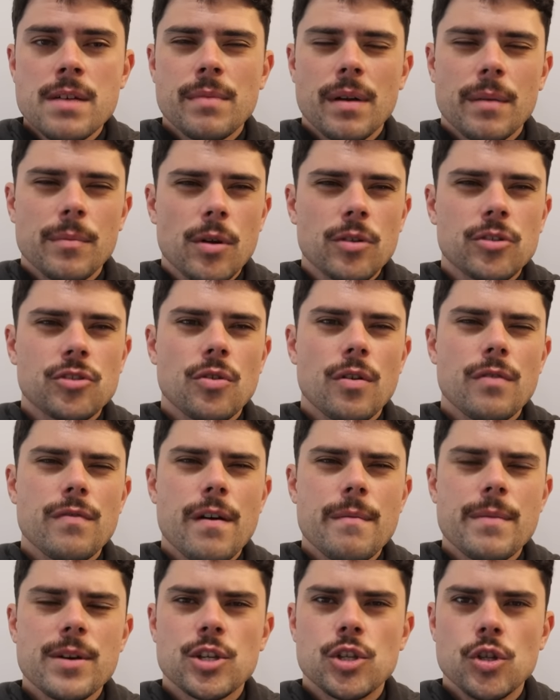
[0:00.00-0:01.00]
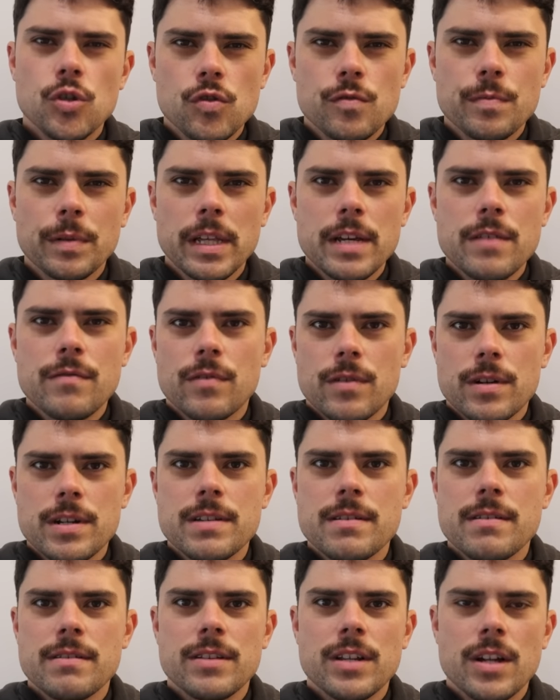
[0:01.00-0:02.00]
but I'm not sure if I'm a huge believer
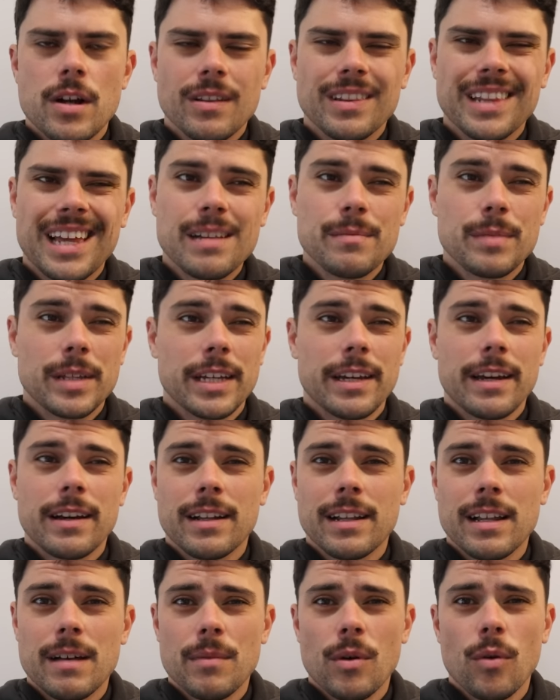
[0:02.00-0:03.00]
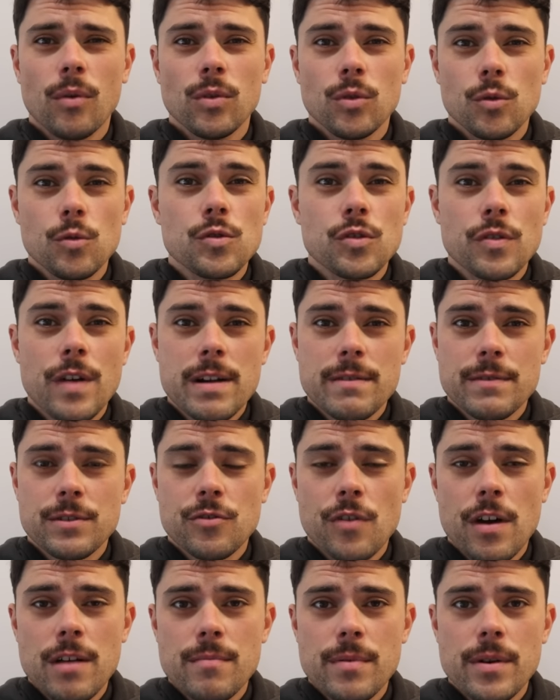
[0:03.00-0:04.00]
in, you know, labeling a club a loser out of a
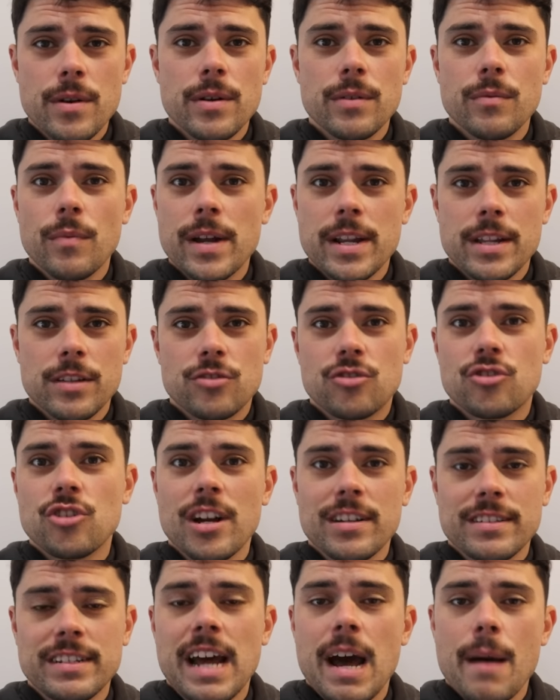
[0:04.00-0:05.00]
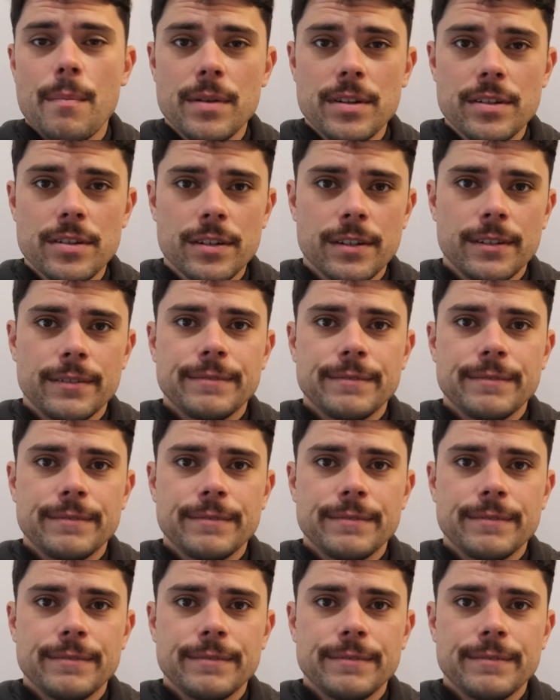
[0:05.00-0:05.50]
trade period when it's just happened.